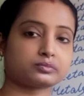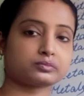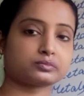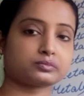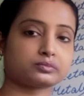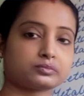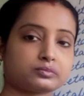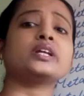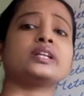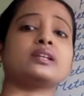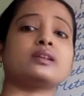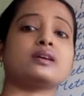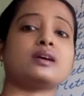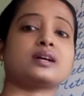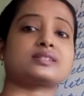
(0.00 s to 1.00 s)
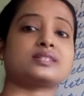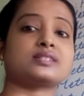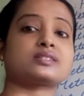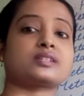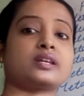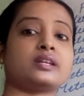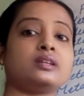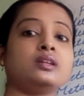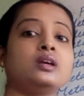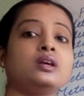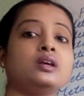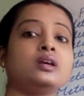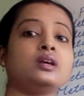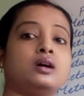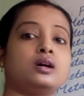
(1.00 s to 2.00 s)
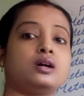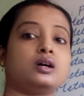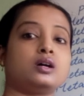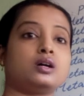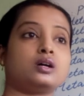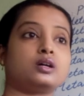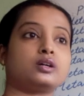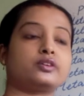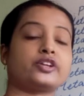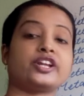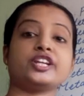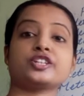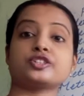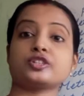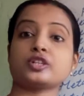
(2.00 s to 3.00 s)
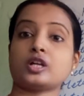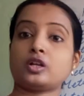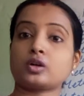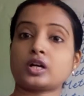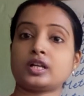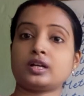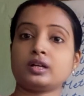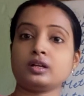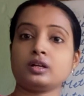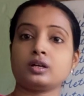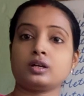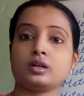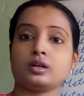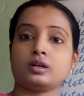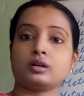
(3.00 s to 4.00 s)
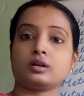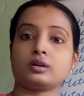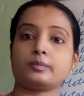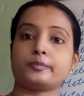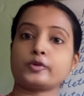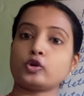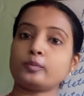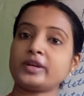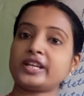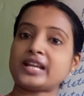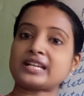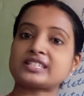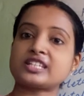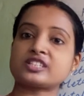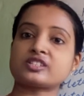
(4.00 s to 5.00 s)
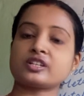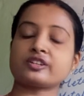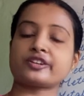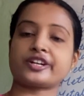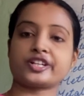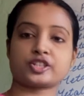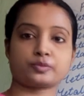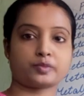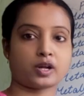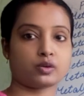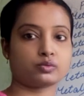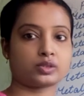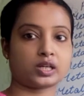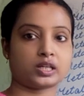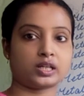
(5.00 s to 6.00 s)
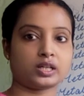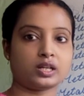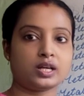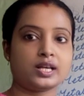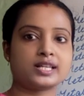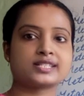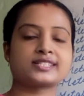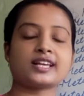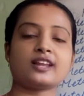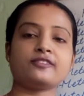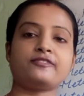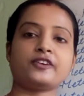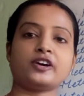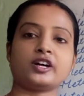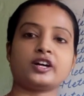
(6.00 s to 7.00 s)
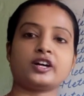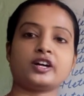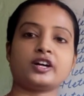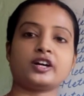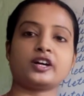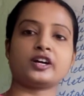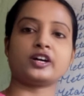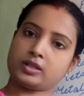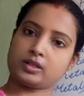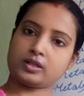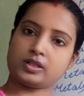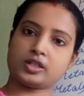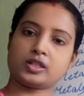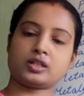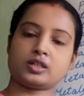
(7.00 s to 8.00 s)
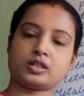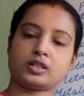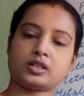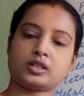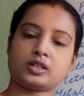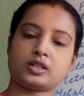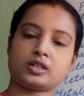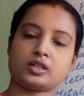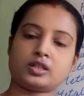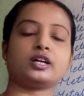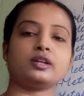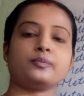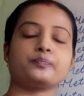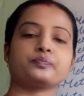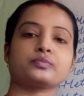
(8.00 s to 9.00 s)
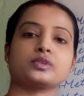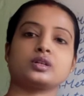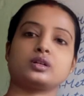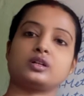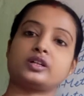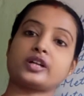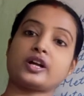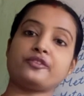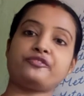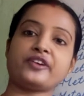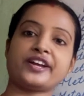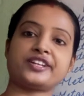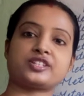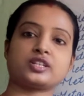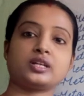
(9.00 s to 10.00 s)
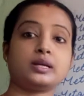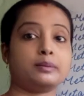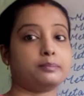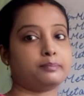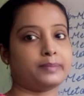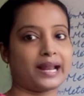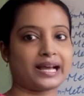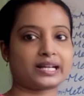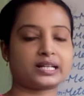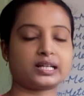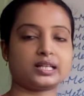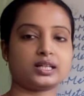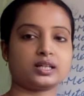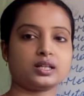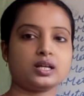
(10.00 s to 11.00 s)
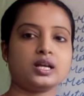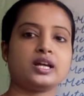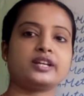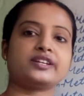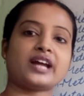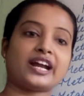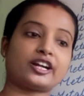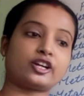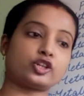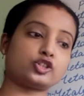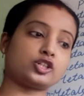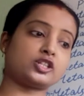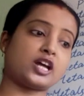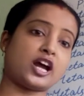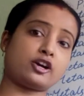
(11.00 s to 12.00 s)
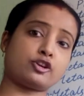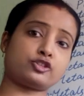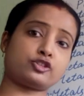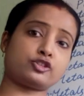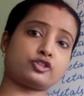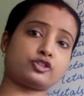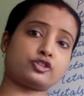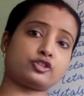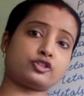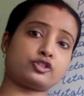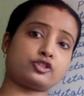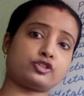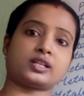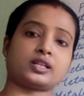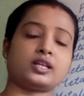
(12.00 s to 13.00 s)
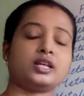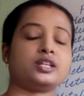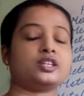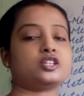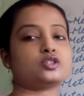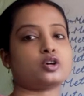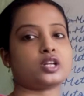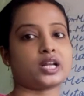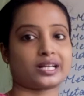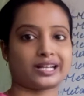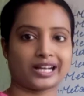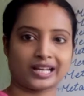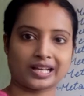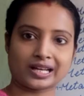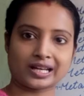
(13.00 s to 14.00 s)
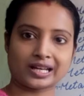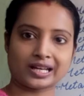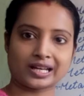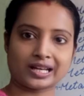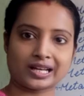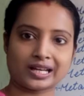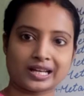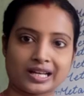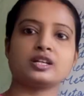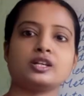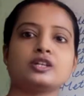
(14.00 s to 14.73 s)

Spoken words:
Chlorine exists in greenish yellow color. Bromine exists in reddish brown color. Sulfur yellow color. Graphite black color. Nitrogen, hydrogen, oxygen, these all are colorless.